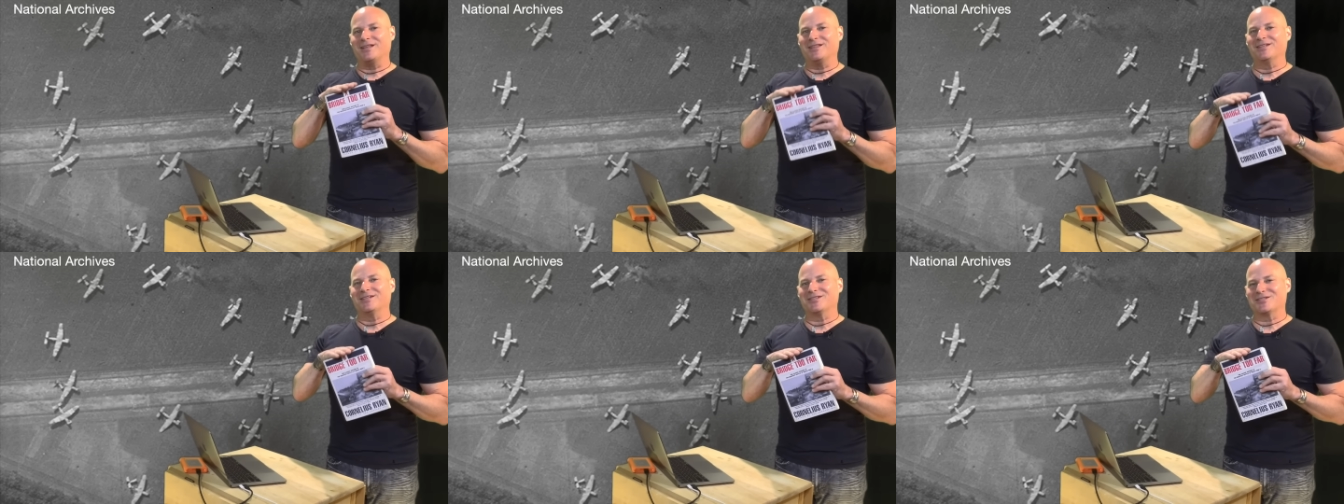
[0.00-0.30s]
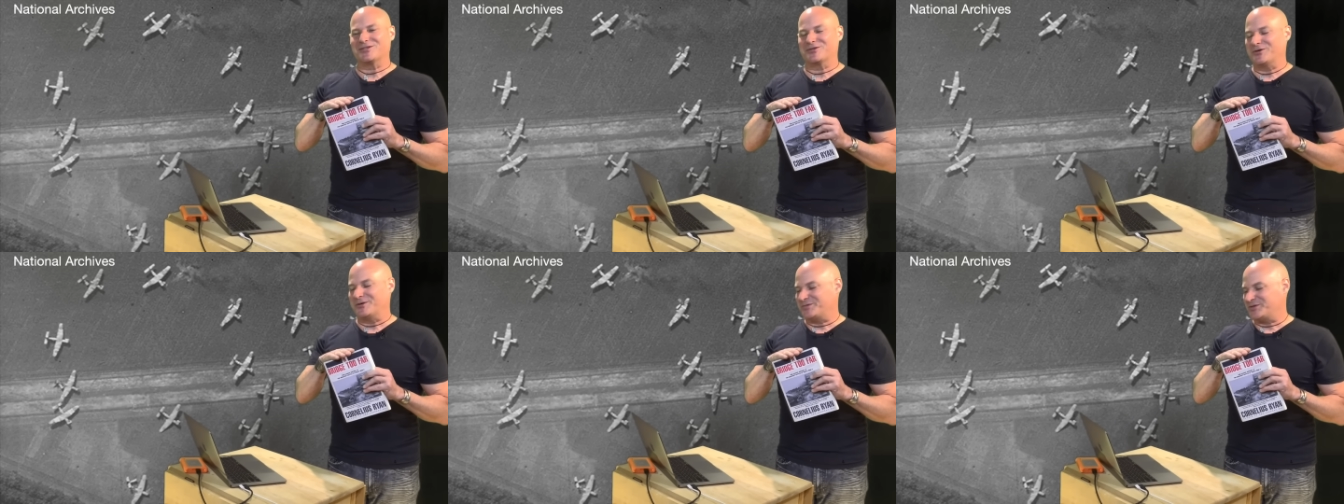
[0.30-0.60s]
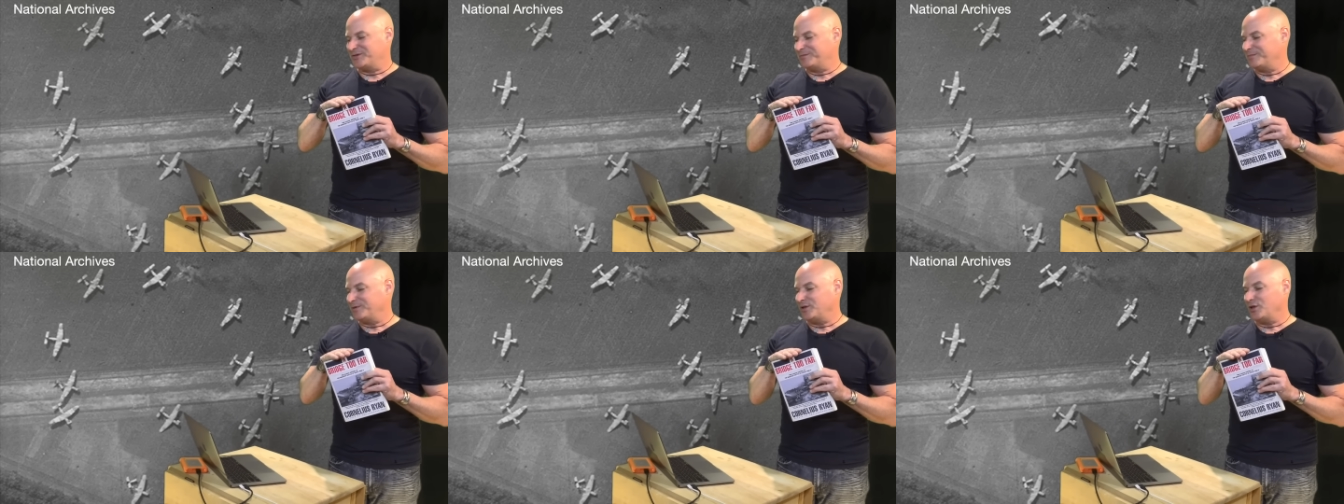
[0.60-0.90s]
in the
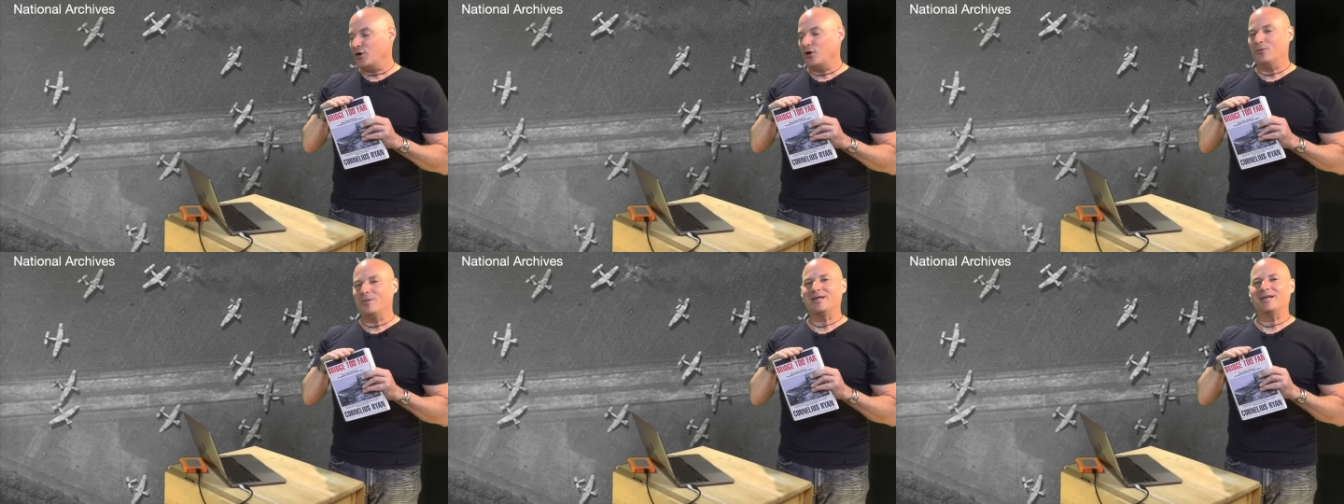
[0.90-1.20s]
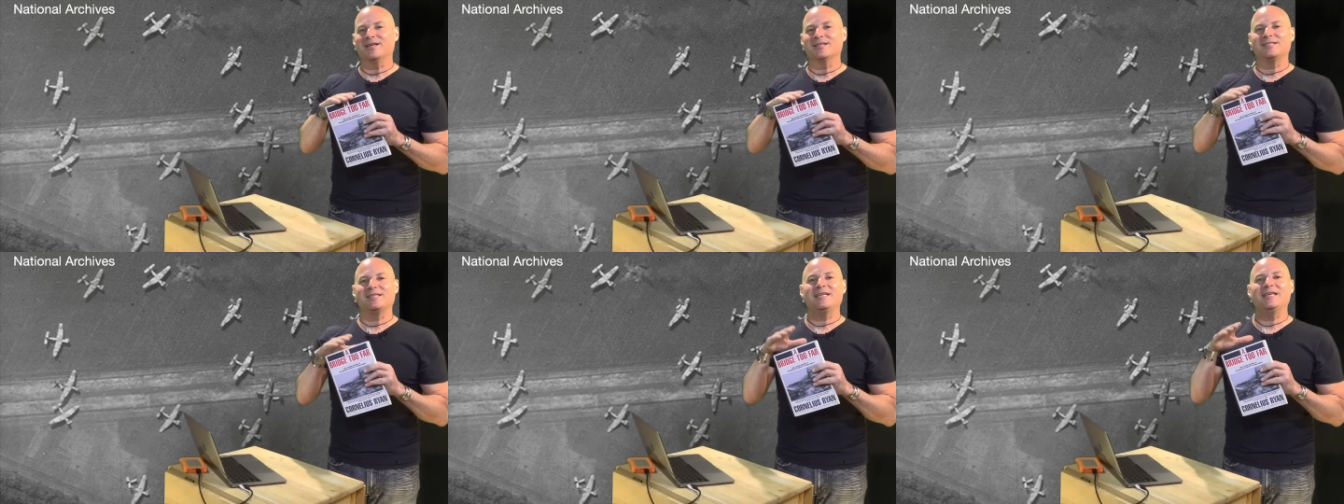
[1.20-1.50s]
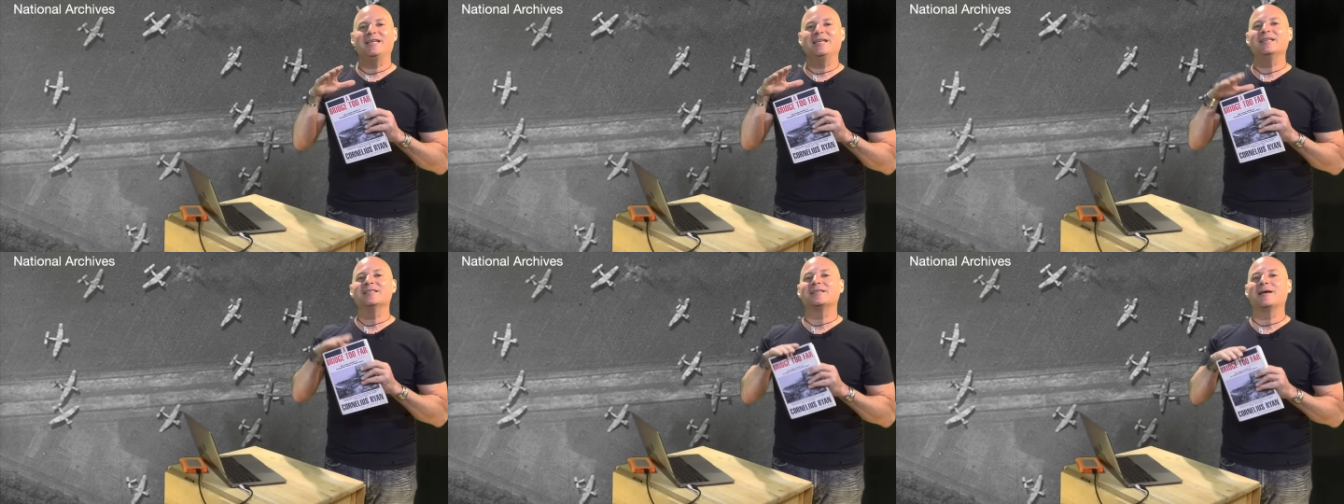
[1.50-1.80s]
description below because
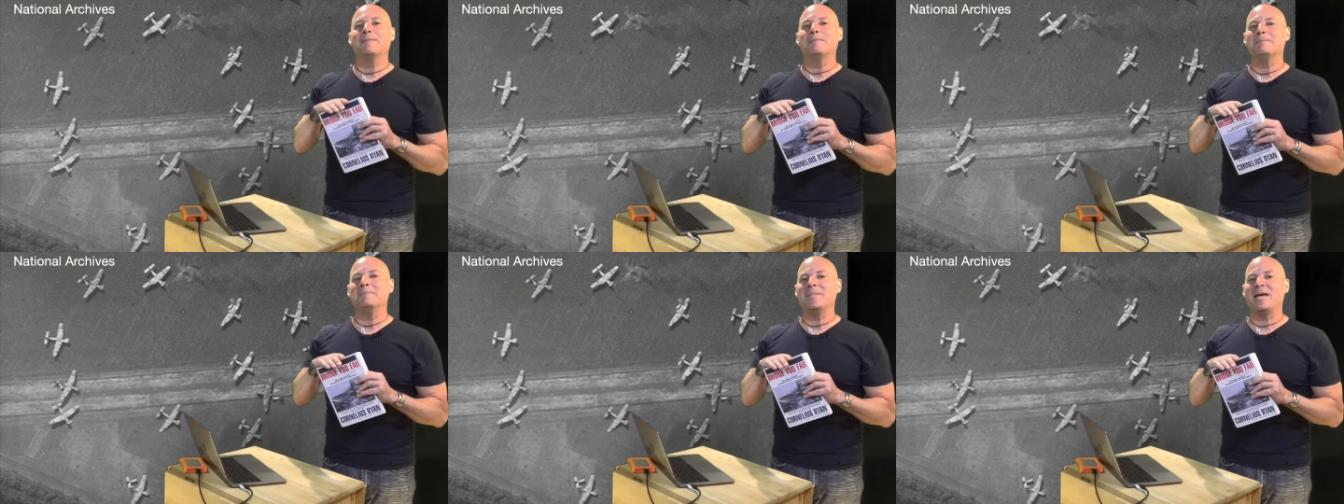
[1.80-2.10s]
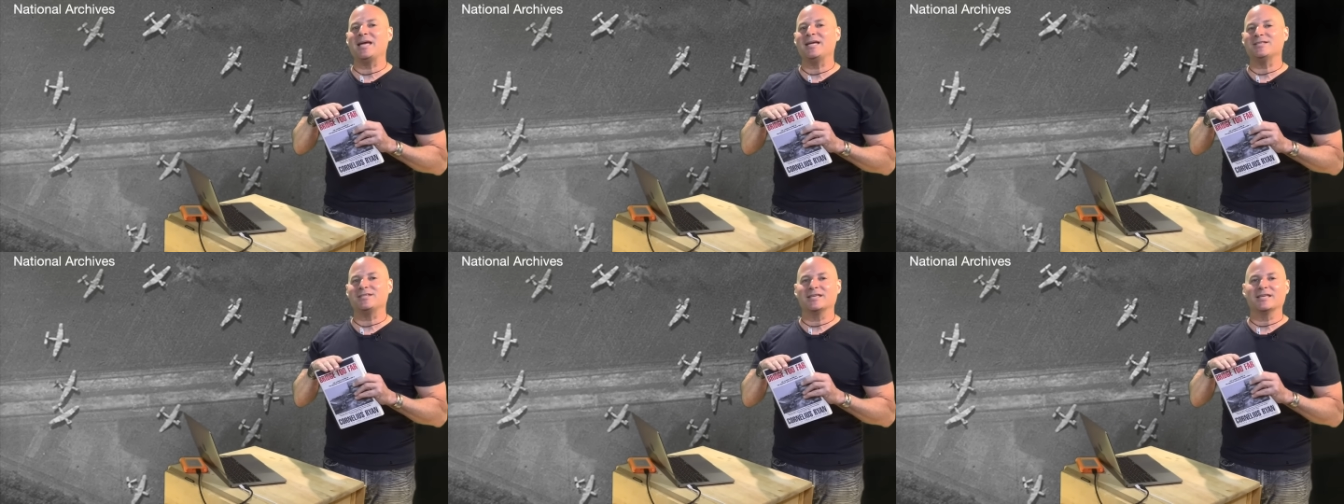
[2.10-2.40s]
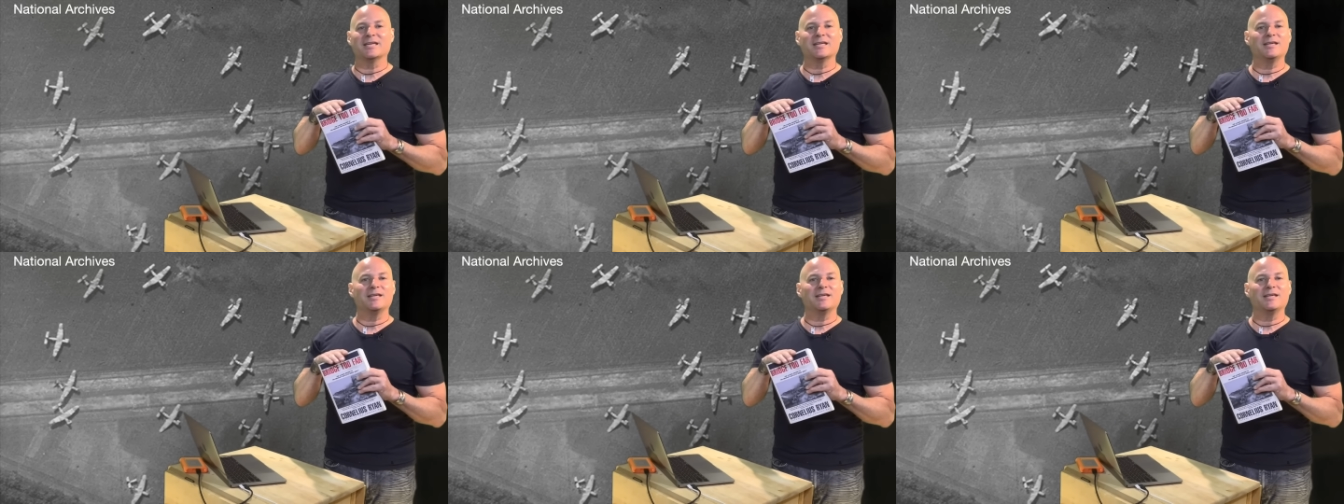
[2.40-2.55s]
it is amazing.